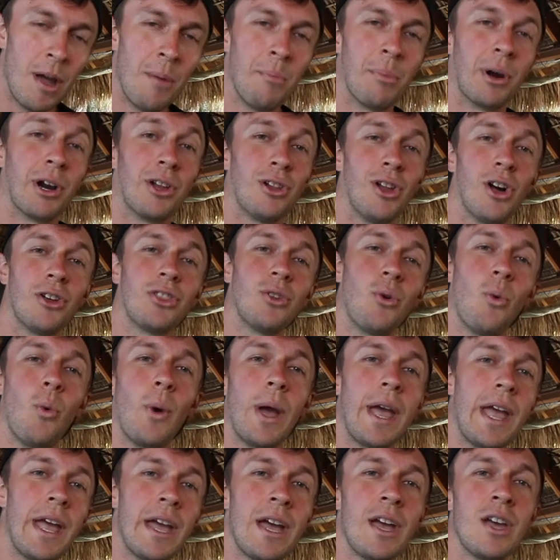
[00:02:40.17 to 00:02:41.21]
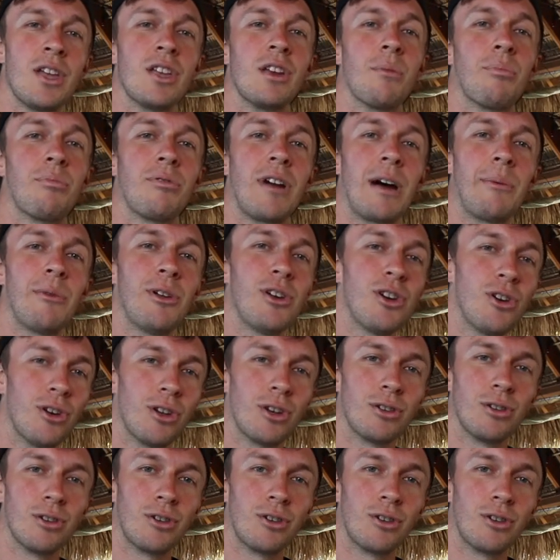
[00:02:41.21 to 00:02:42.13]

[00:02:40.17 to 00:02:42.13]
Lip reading: but along the way, you're probably gonna